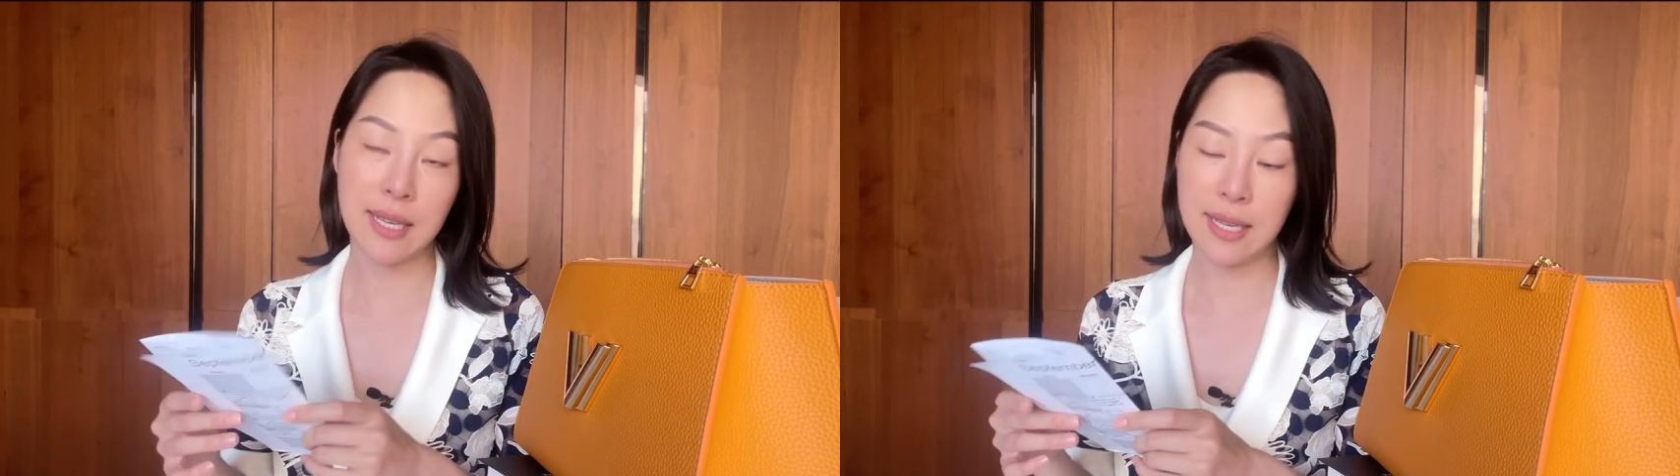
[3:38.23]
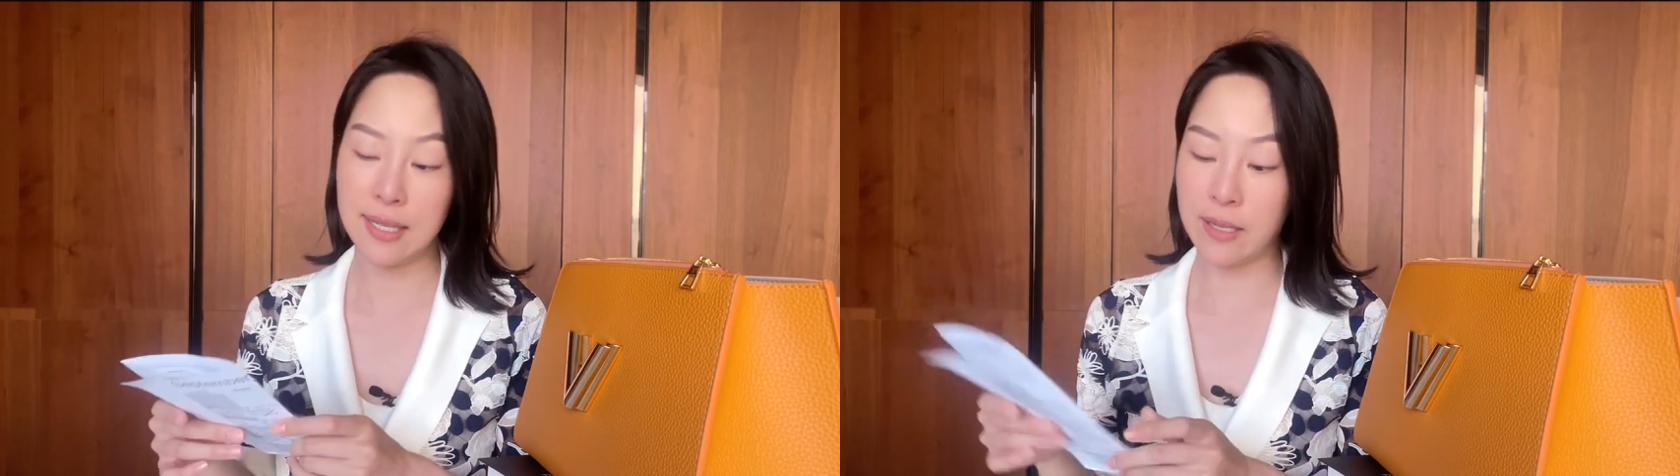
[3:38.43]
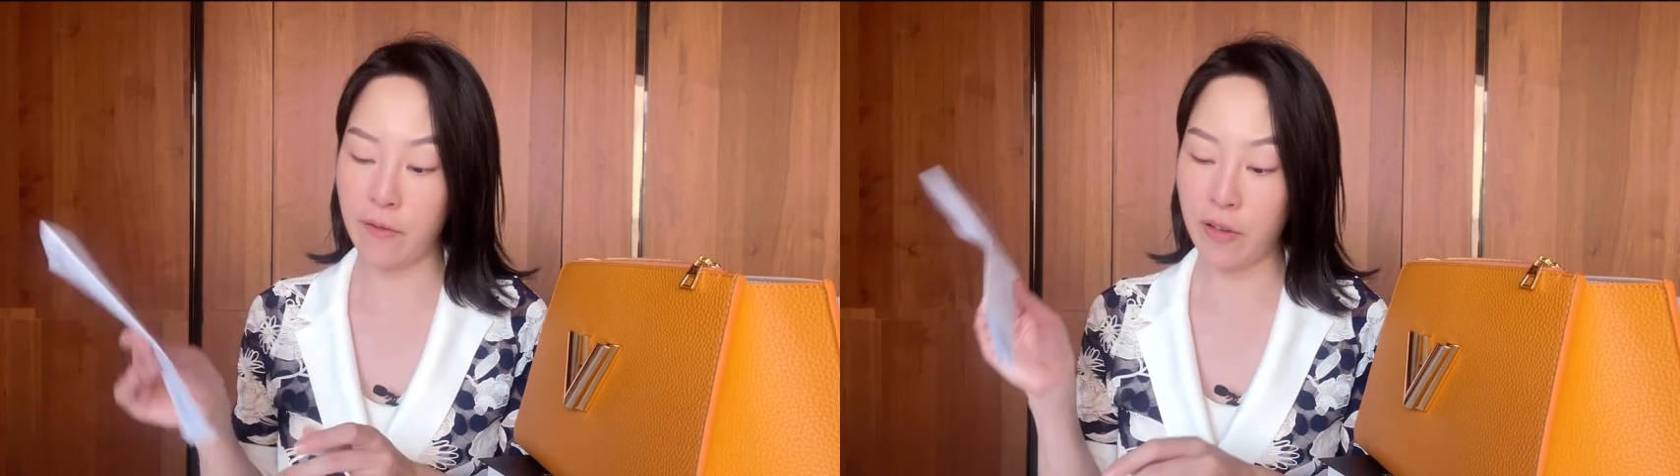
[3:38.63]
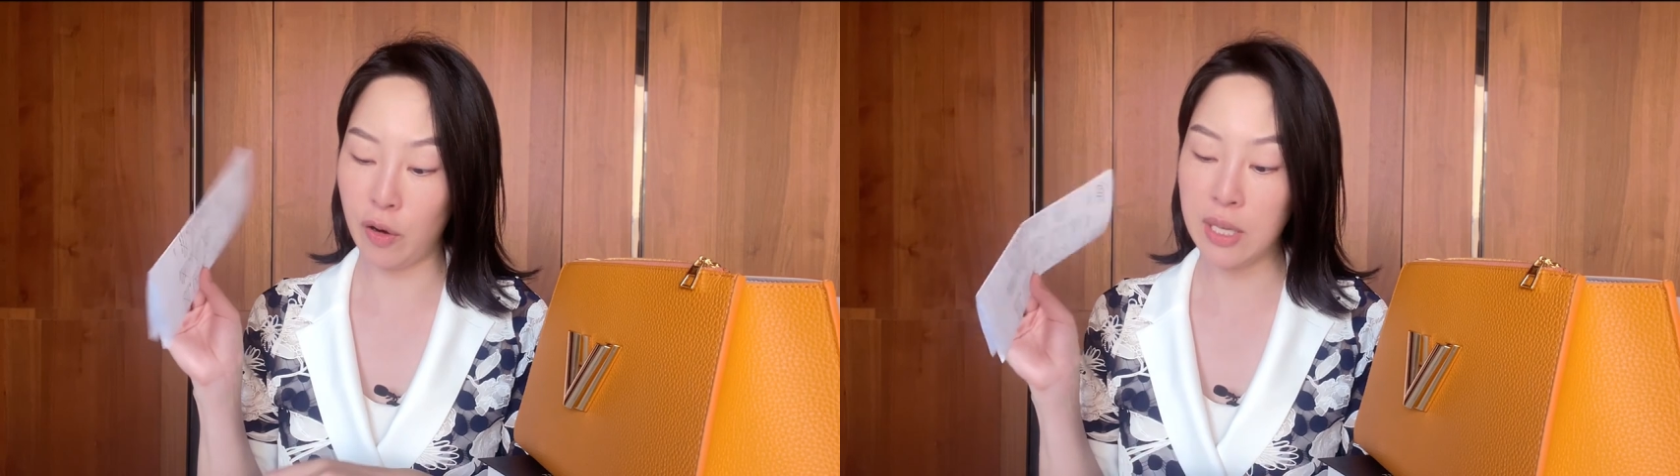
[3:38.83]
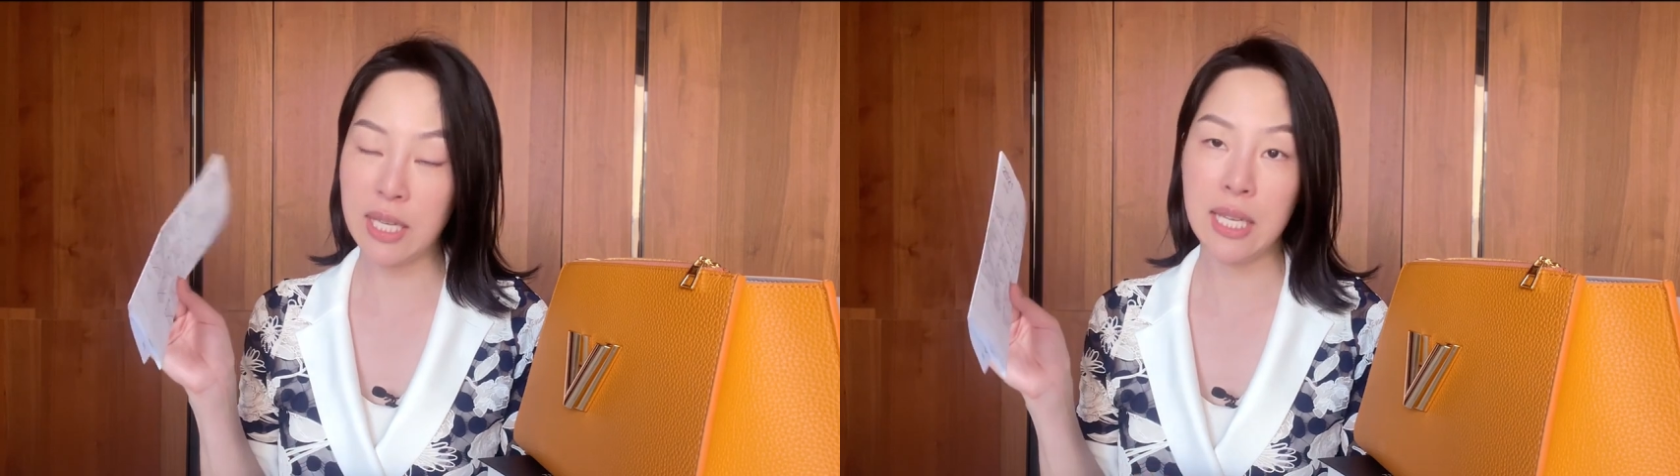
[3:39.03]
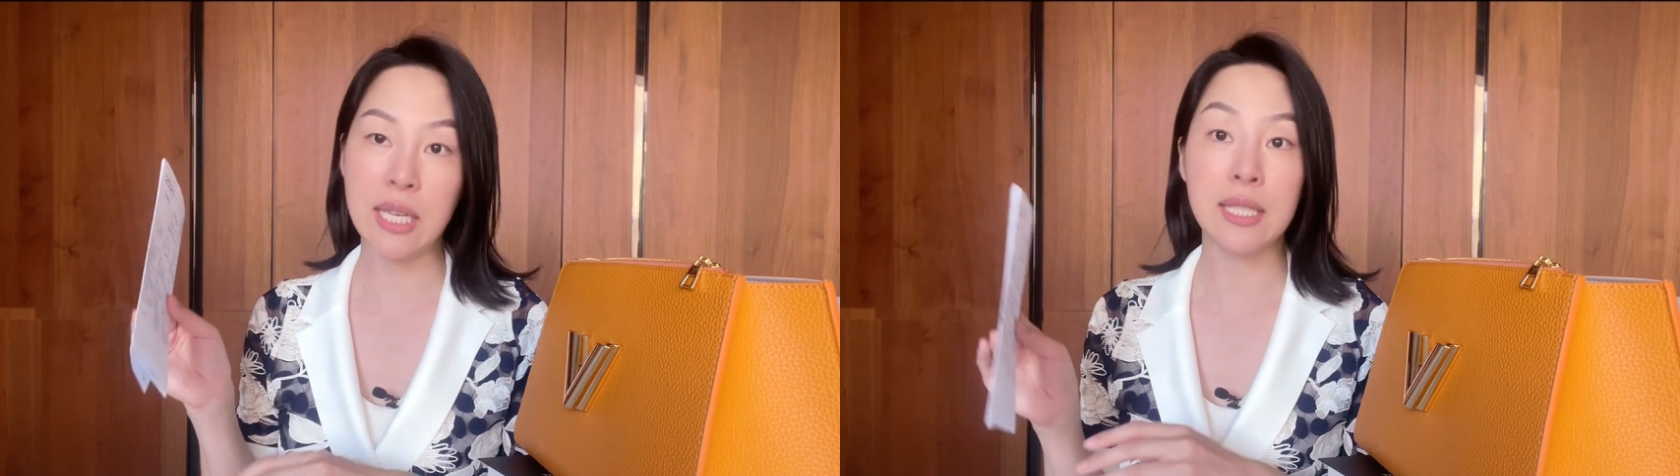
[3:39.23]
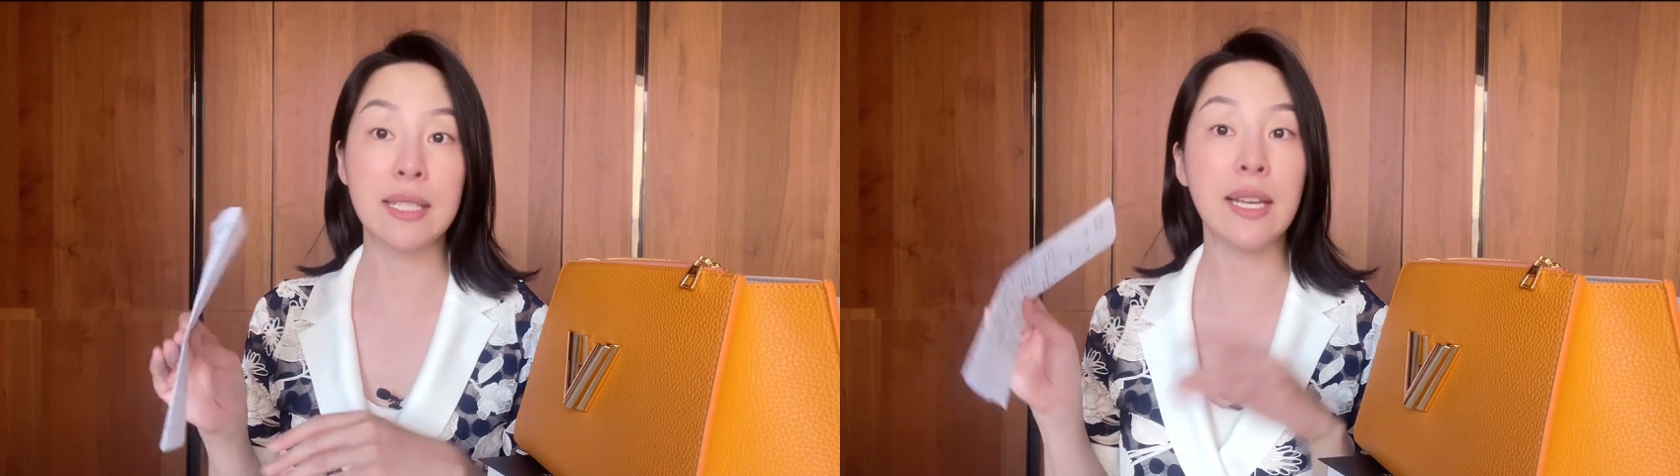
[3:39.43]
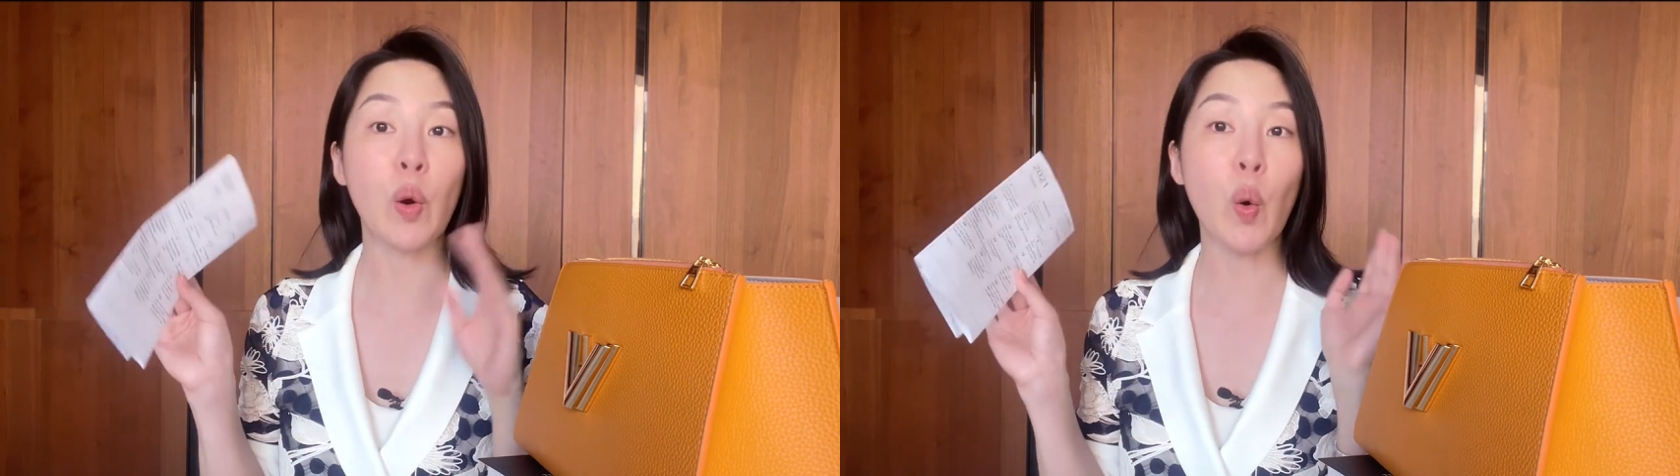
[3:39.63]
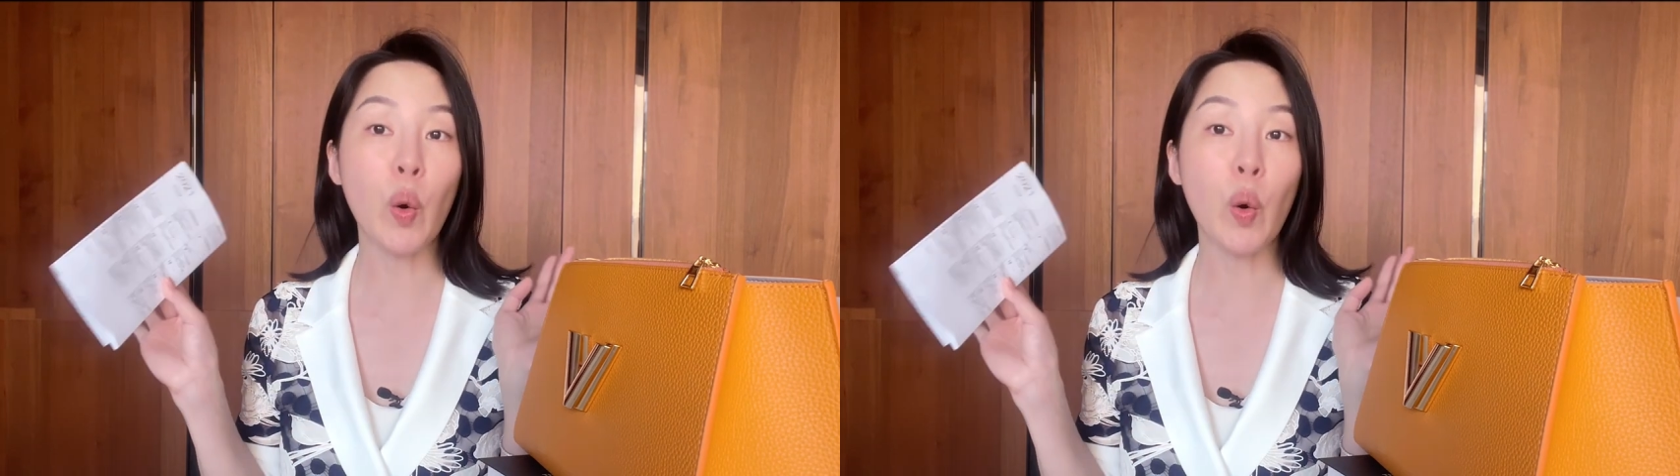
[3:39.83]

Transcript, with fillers: is very key to stay